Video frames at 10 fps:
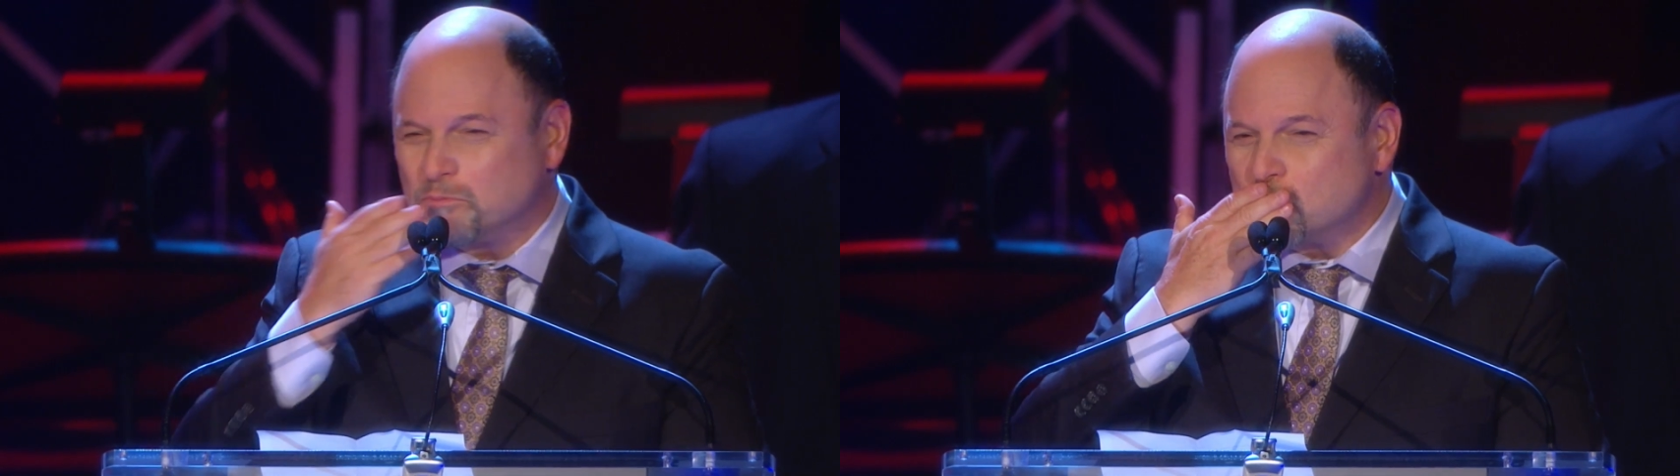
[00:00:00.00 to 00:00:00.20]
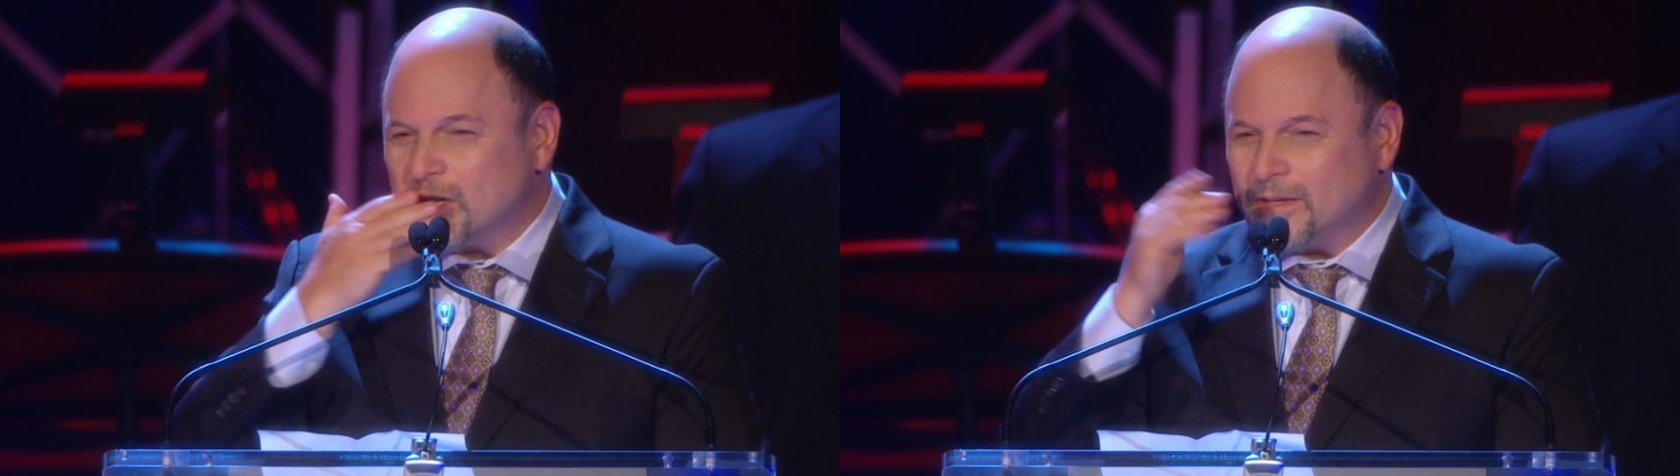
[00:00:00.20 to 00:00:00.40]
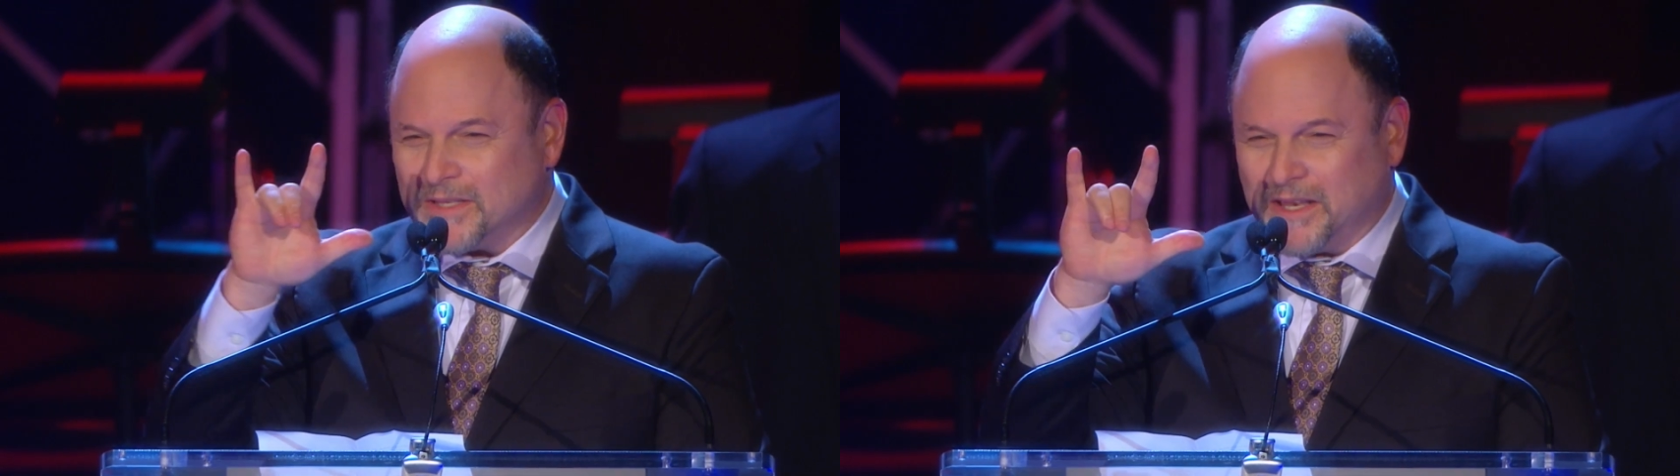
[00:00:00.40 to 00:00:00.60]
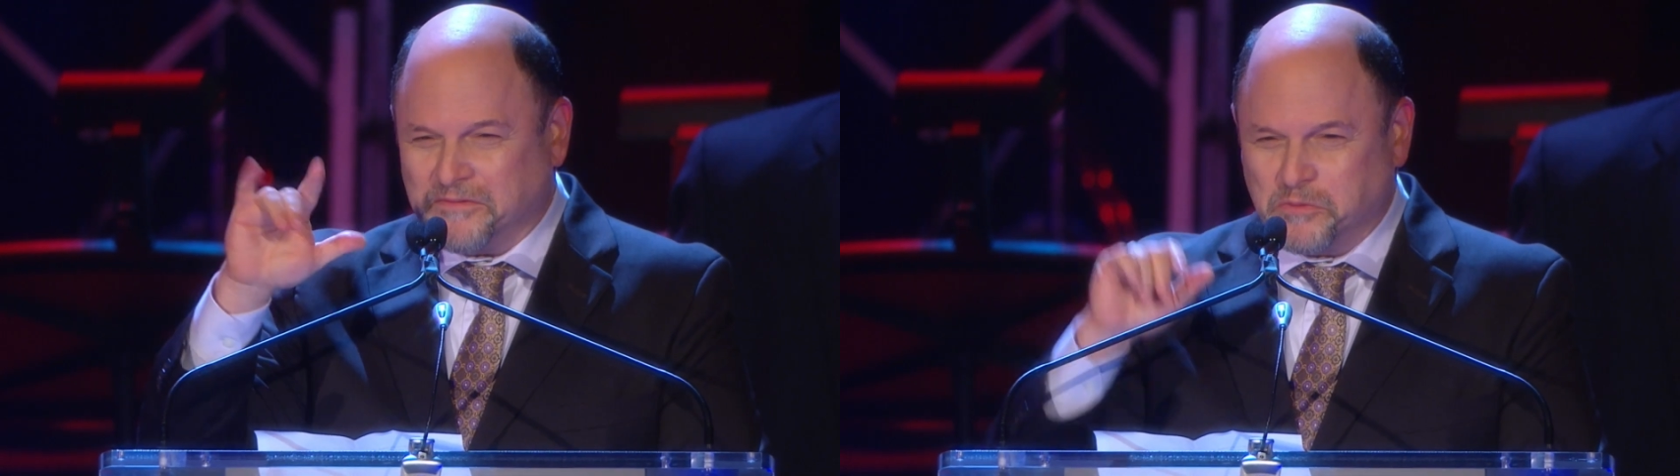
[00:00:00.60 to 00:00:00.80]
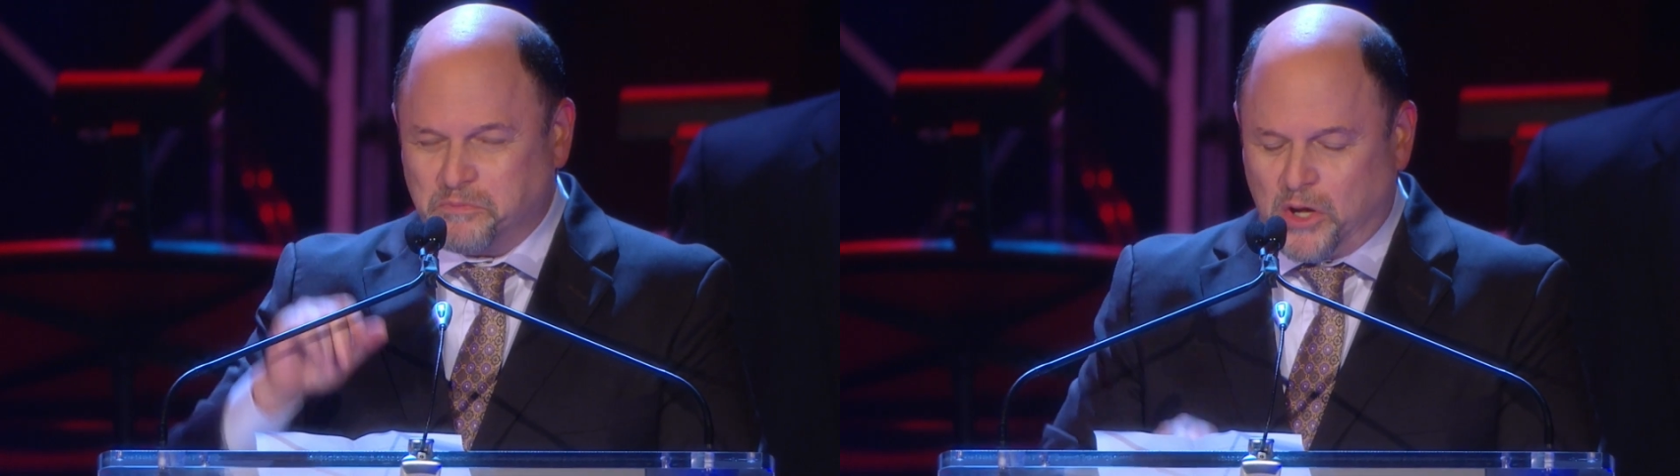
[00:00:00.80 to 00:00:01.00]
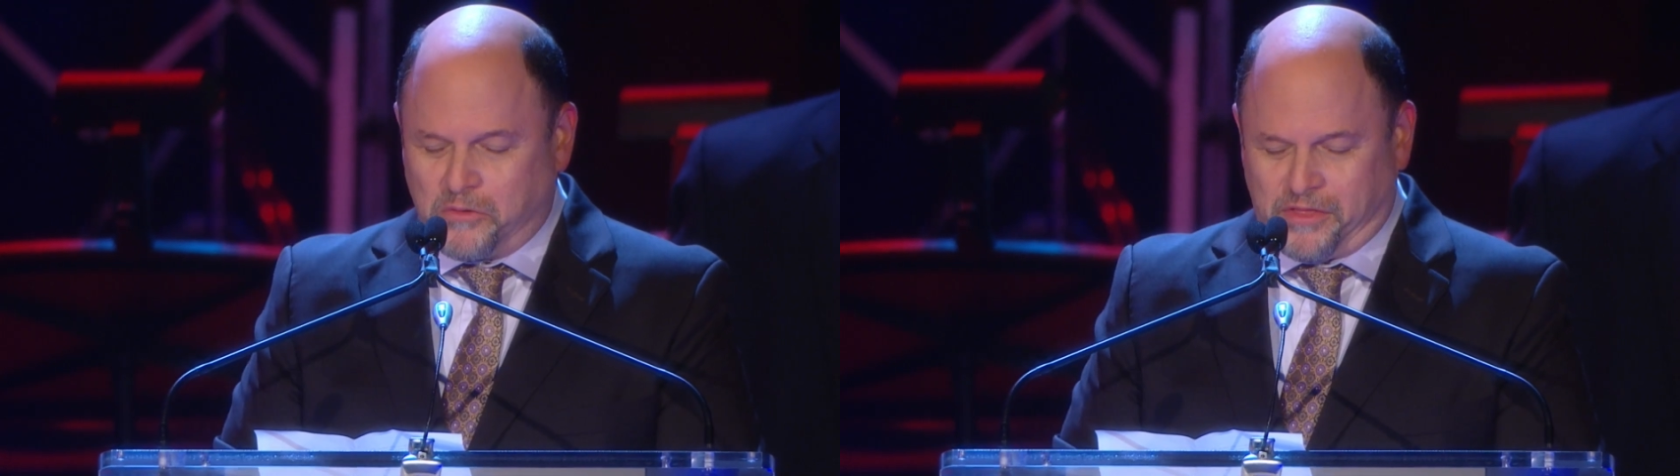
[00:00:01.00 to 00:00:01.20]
Mwah, I love you both.